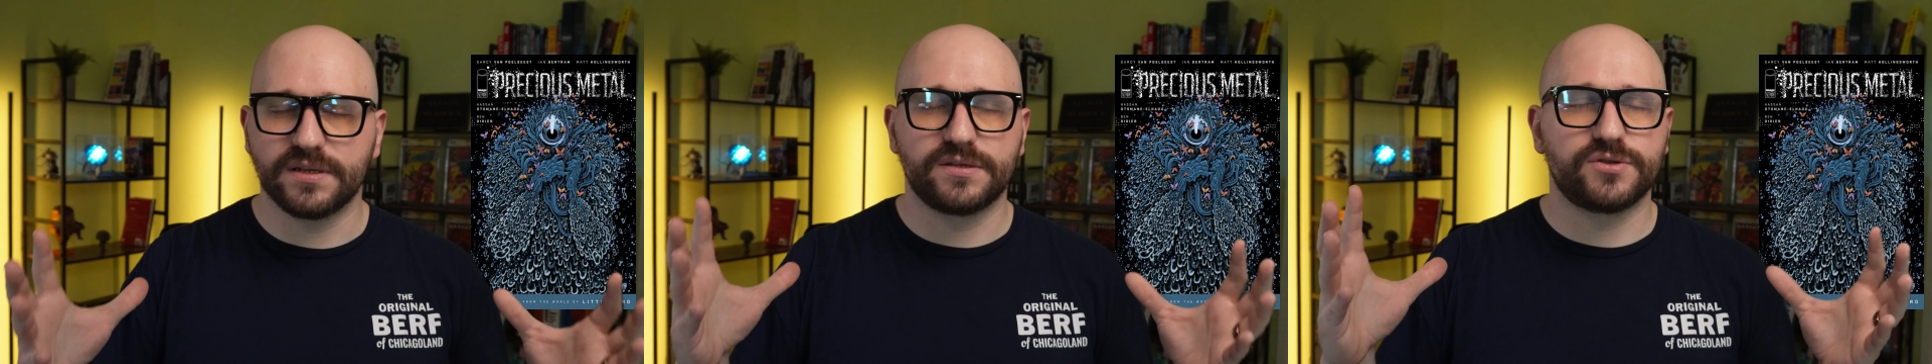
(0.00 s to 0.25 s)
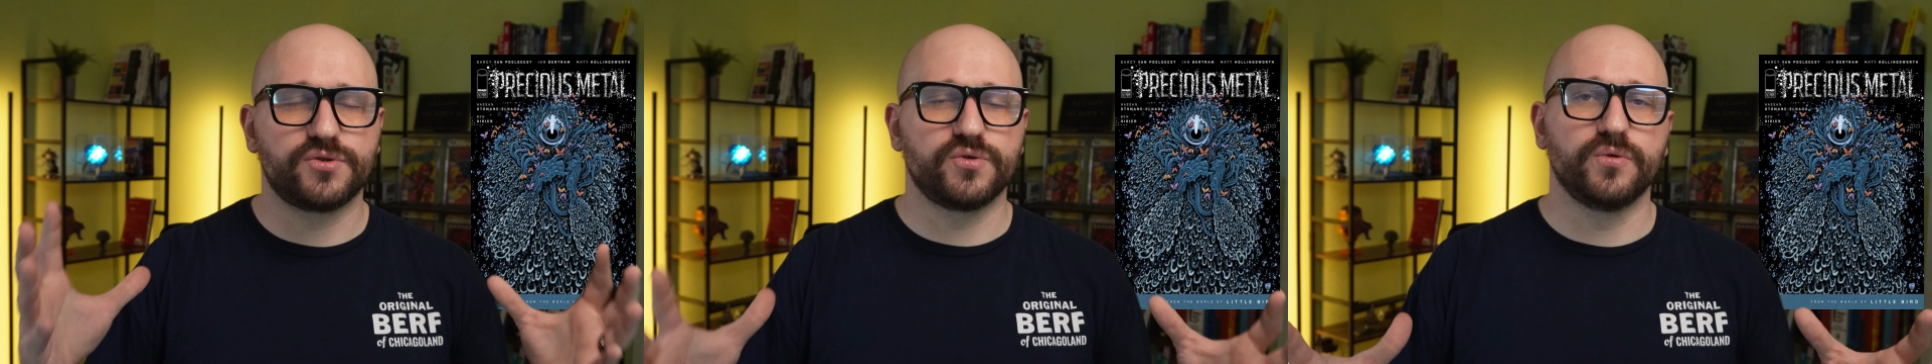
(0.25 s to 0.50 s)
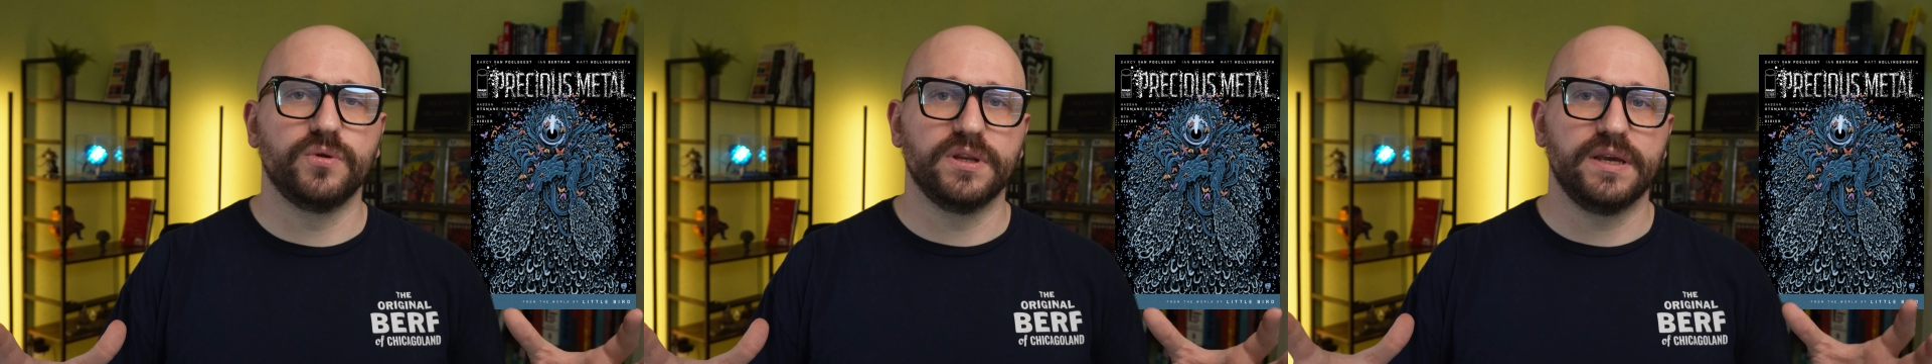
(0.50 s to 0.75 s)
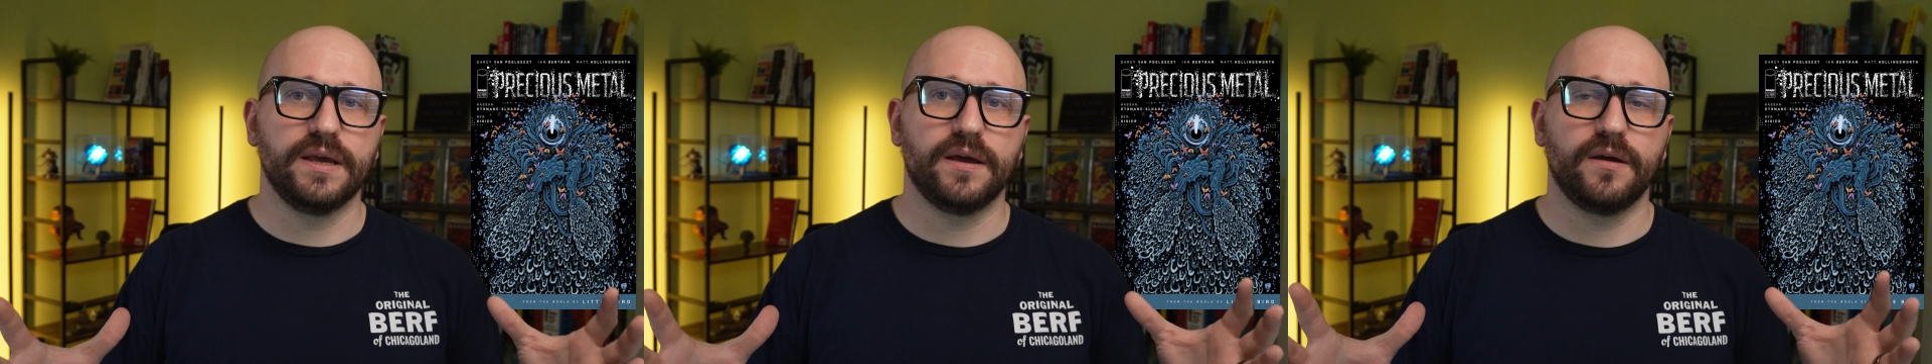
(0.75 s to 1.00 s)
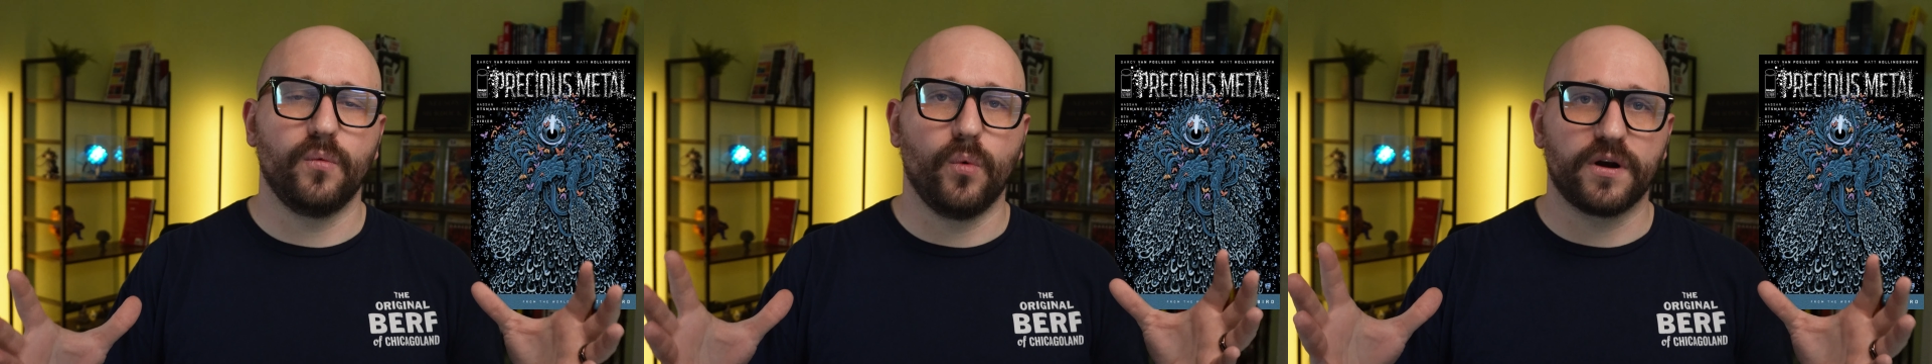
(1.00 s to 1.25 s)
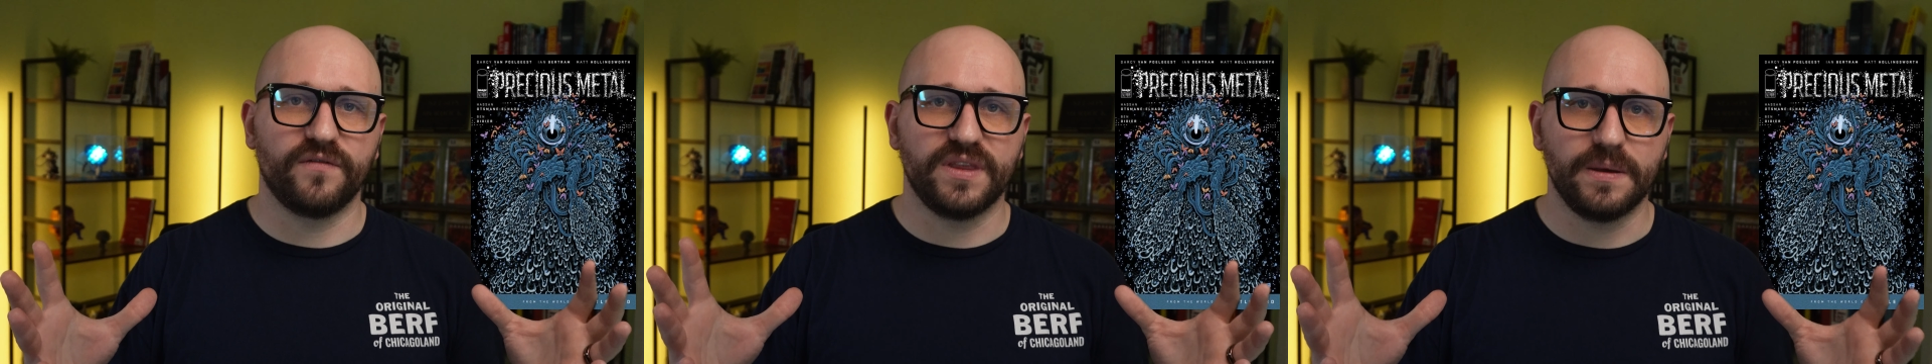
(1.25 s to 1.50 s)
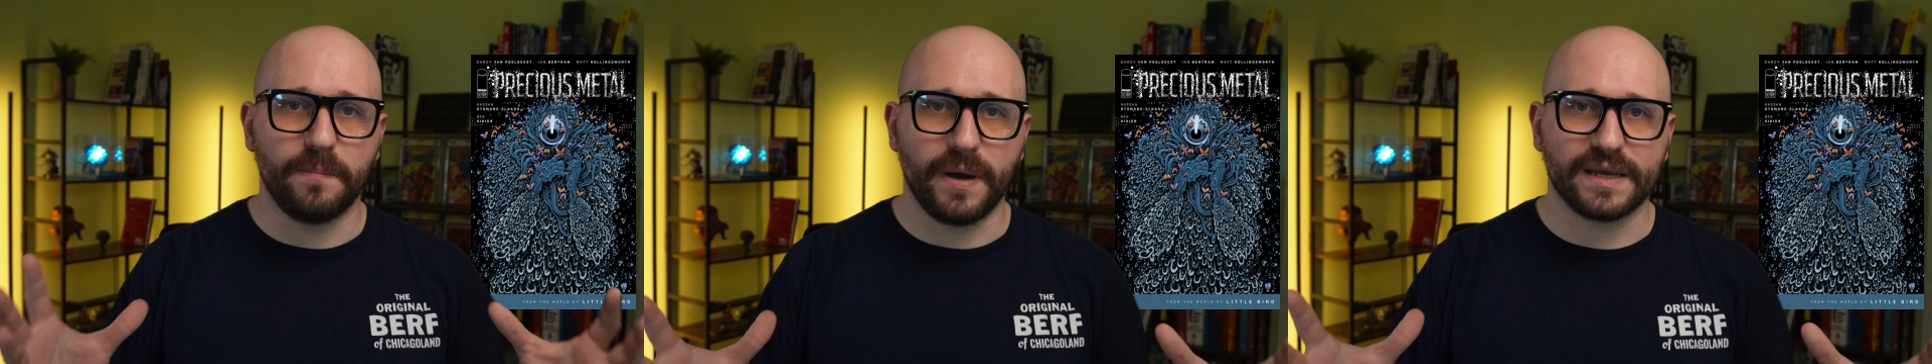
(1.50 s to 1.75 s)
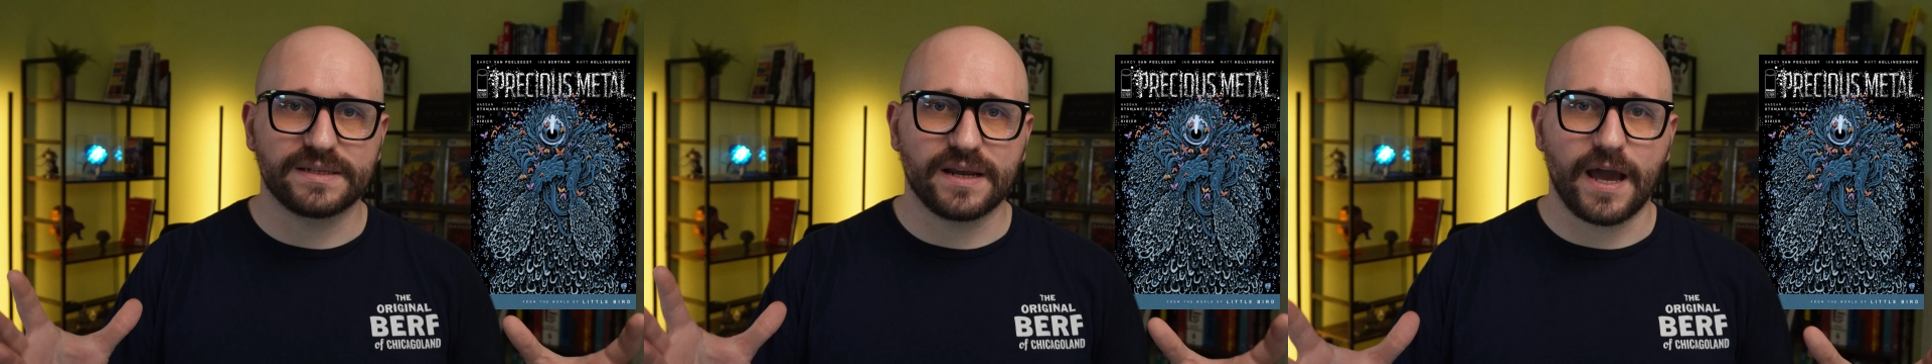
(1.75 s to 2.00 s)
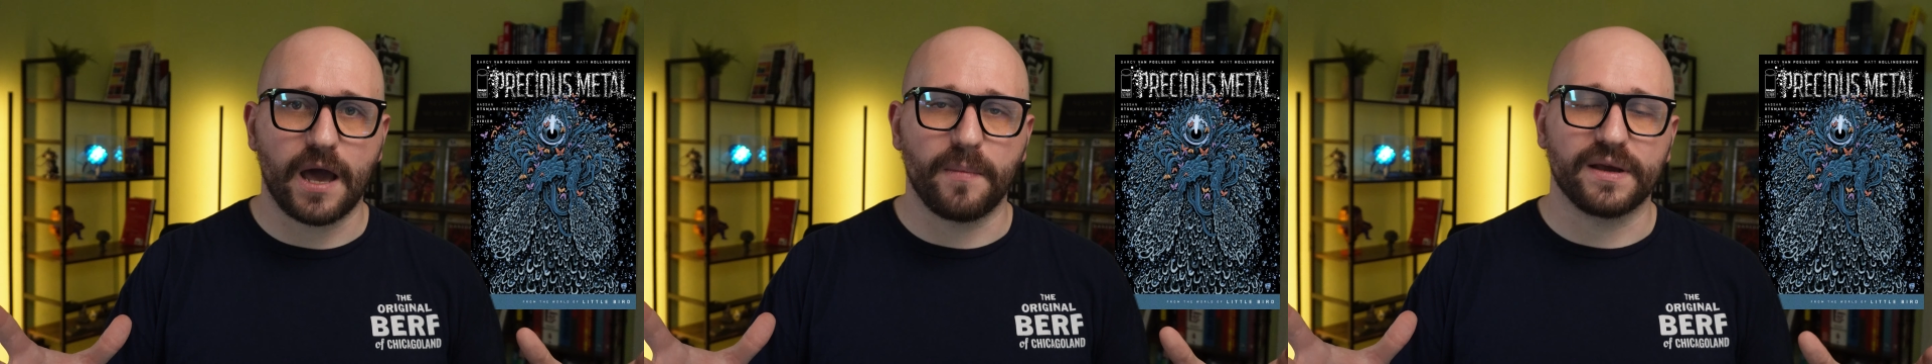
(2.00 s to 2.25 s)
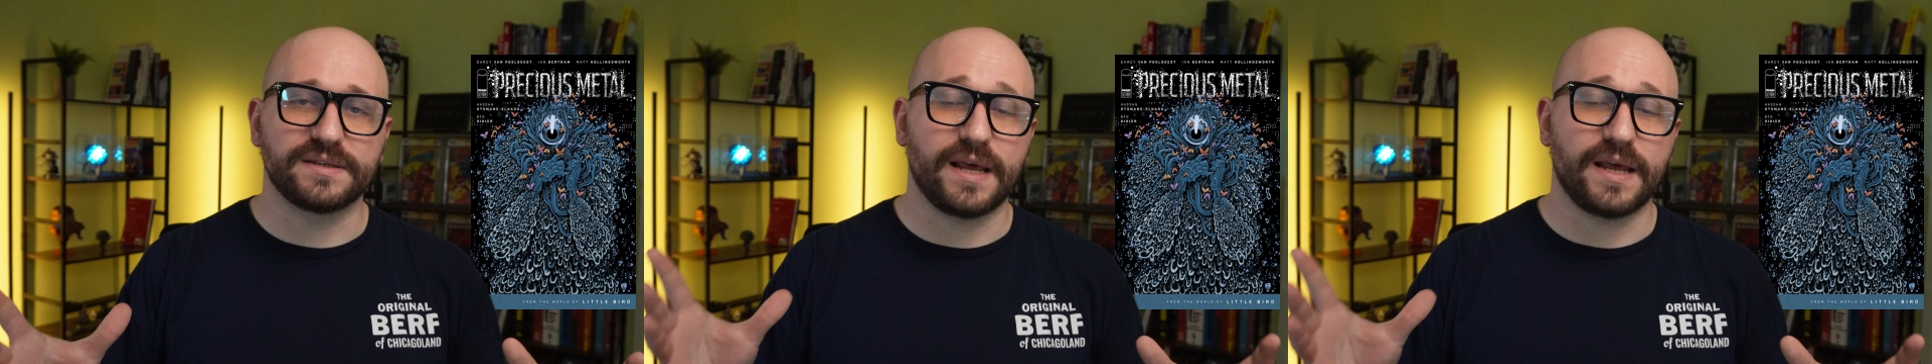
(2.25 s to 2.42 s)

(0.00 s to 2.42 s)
is truly one of the best comics,